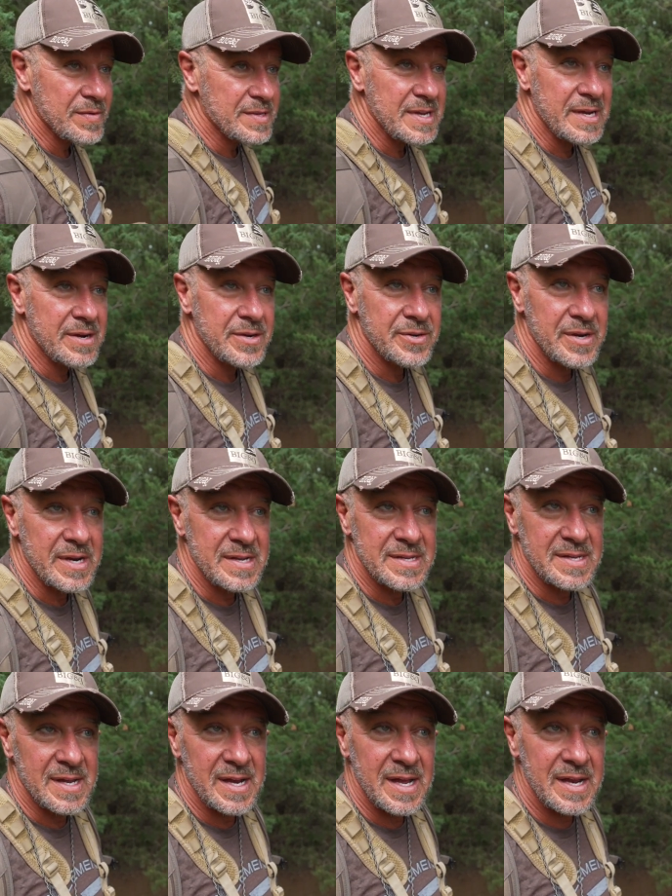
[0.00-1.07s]
cedar tree to
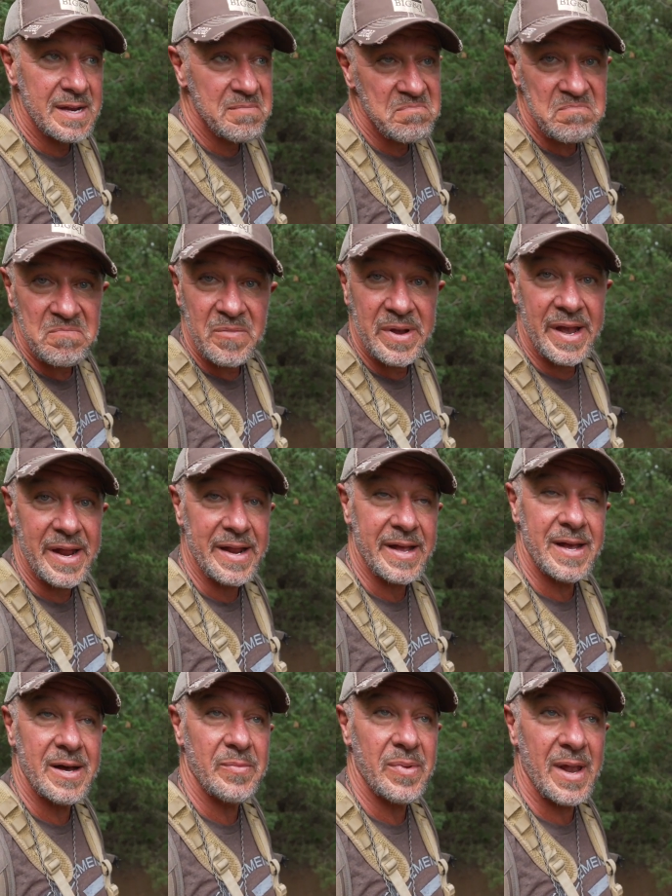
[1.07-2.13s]
sit in. We got a
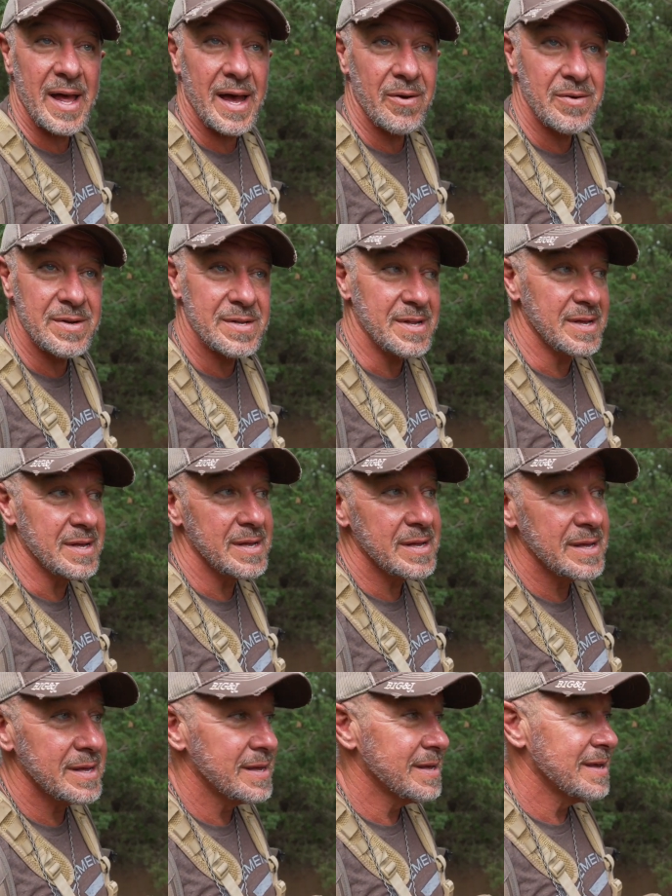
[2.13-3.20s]
couple hours to
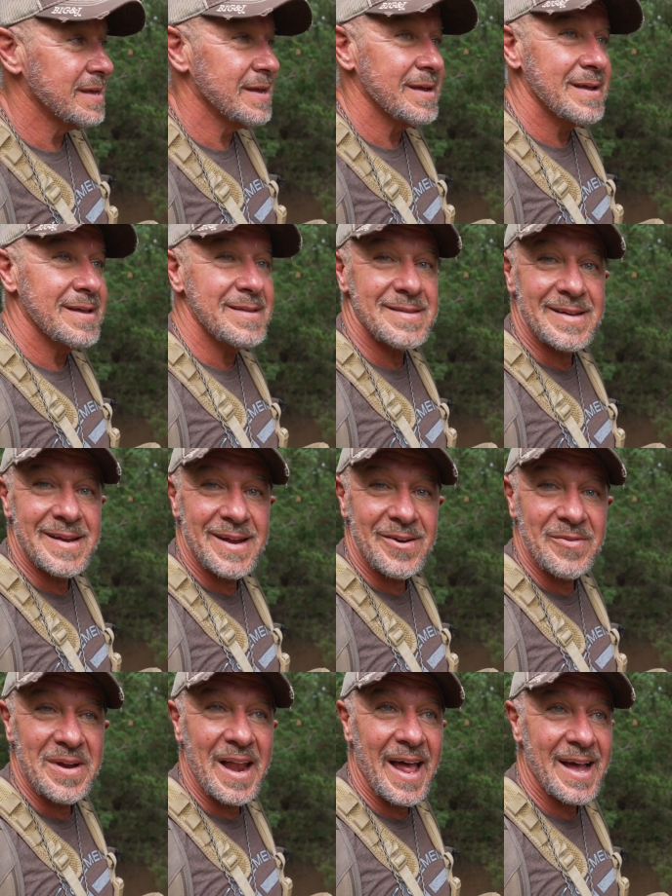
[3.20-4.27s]
sit here
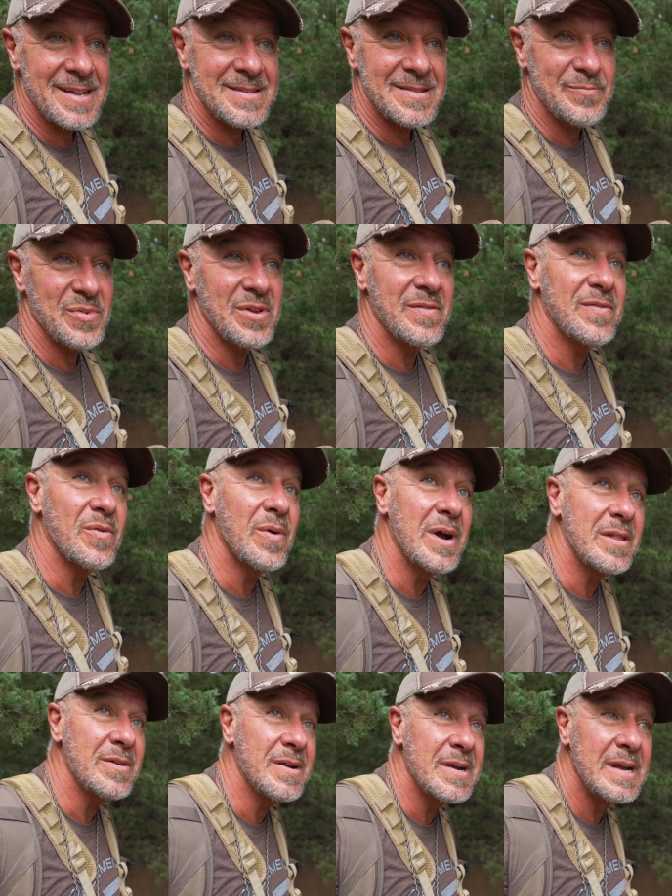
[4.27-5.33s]
and relax. It's beautiful
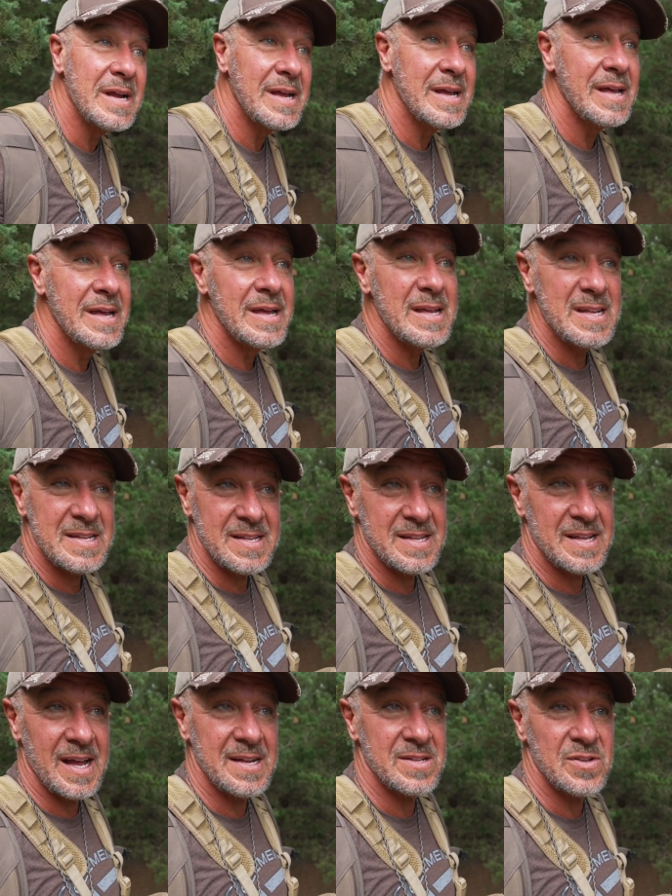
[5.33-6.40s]
weather. The
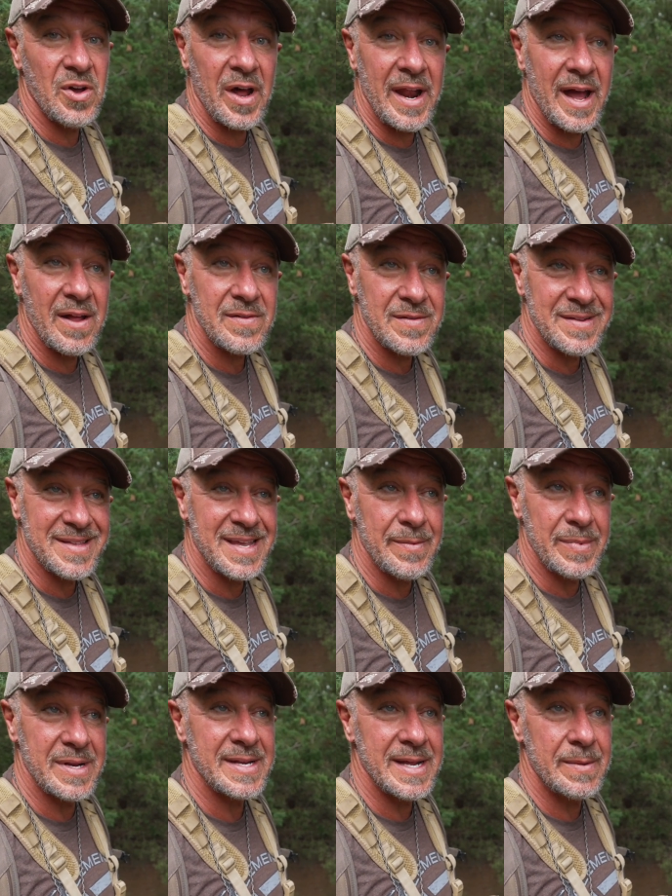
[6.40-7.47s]
sun's not out, so it's
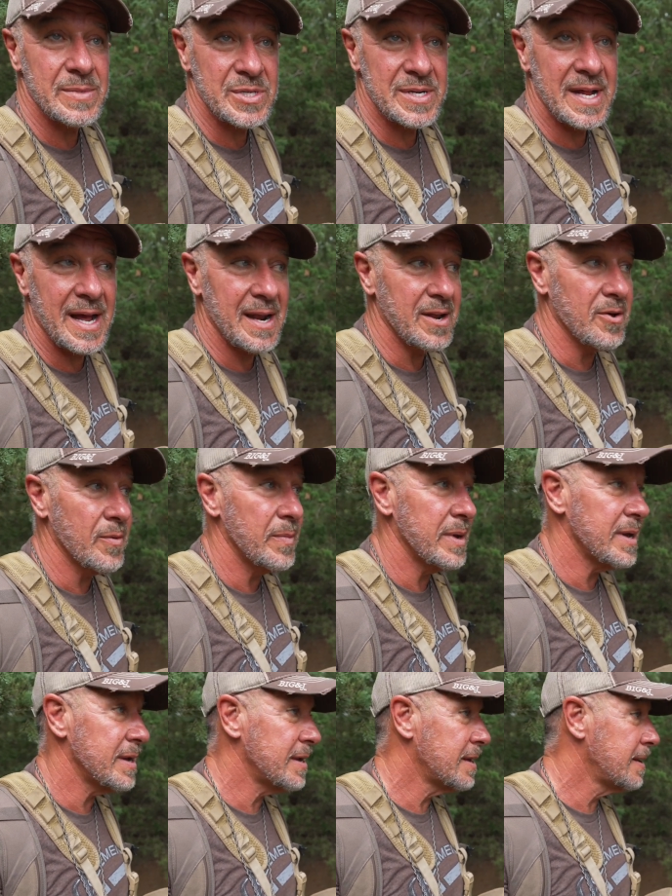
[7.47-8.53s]
keeping the temperature down a little
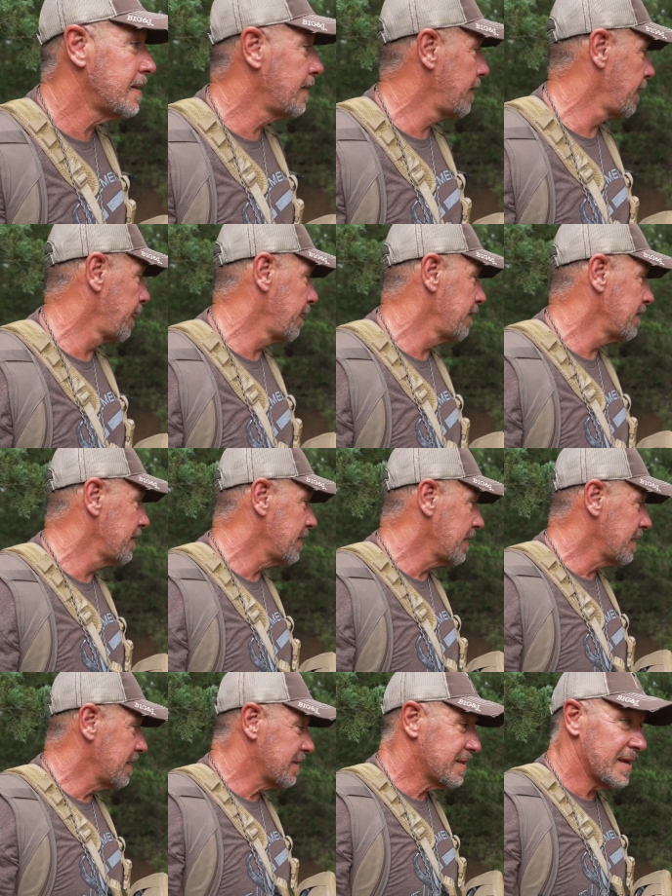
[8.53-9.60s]
bit.
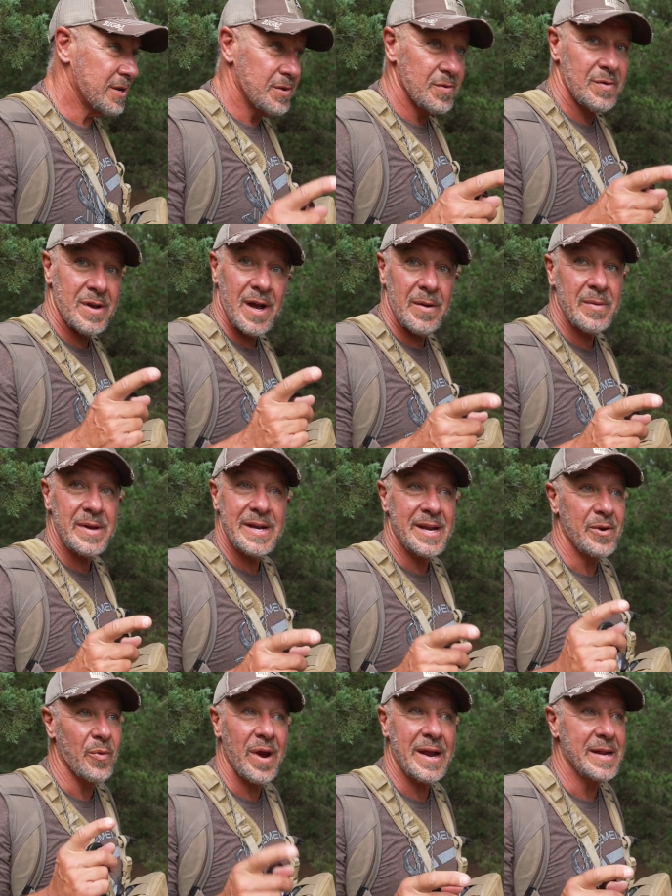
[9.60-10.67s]
They do come in
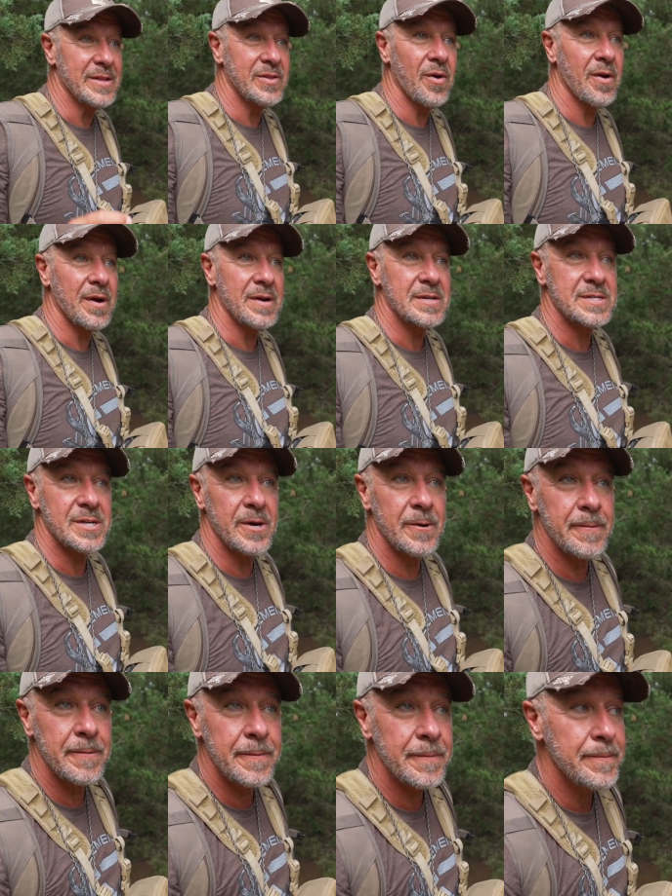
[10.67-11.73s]
here right at dark, so
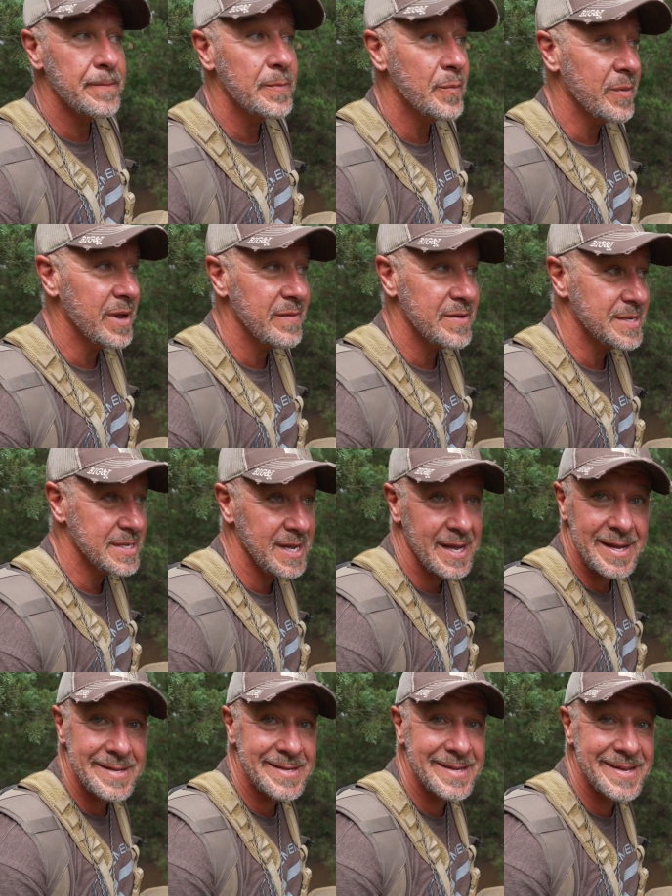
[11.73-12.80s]
we have a
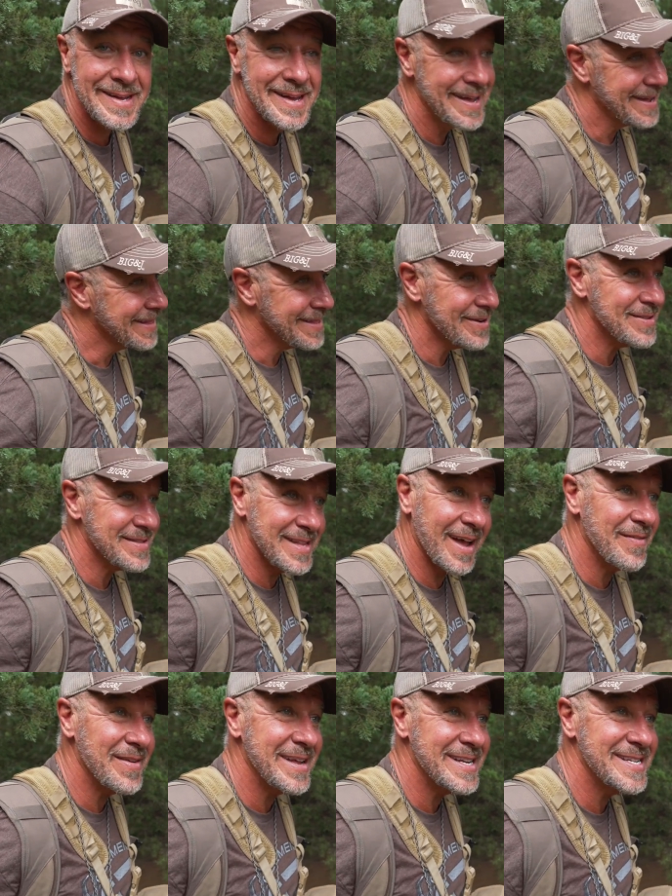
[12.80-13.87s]
chance. There's
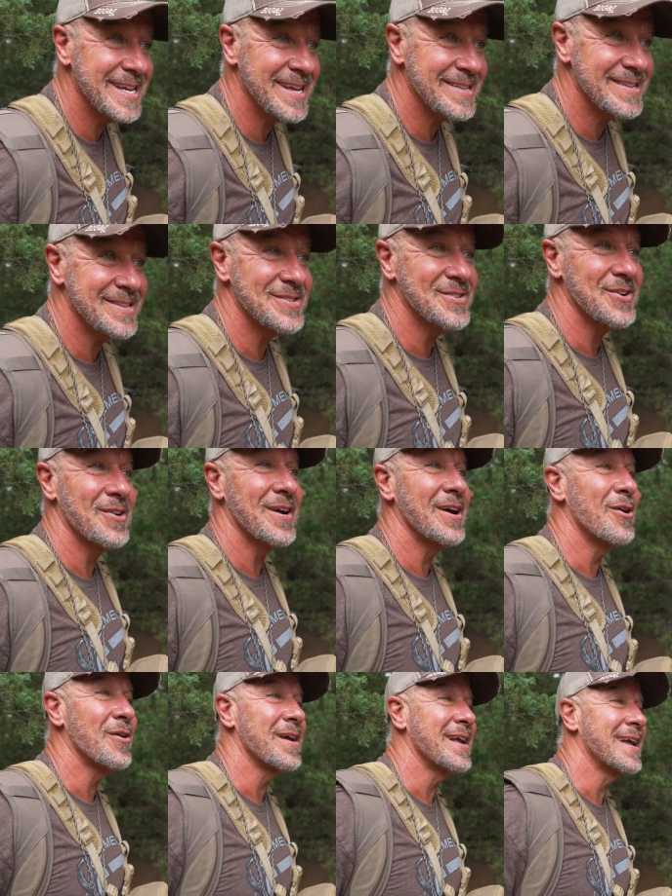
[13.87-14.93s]
definitely a chance to shoot our
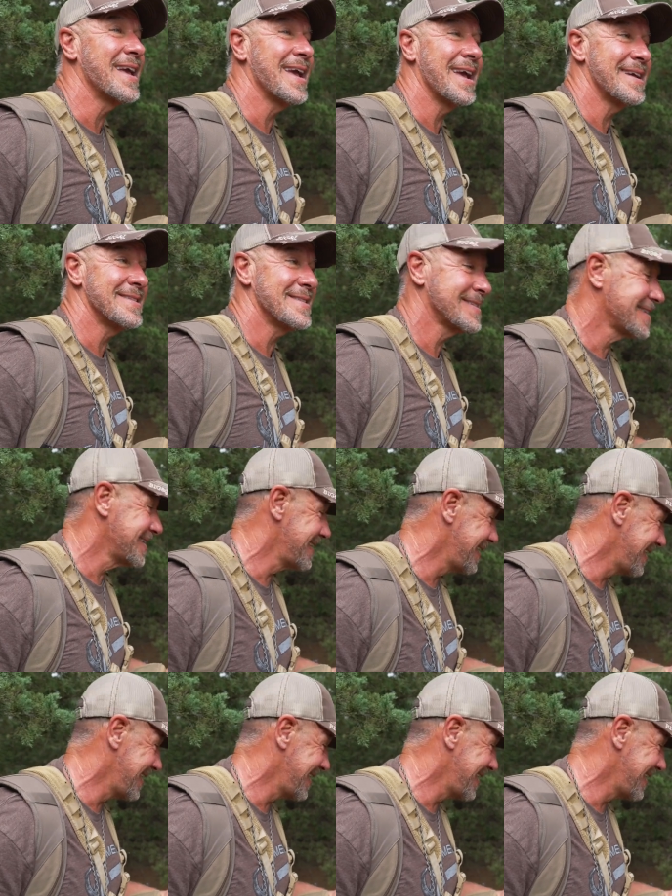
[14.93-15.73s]
elk in Kansas.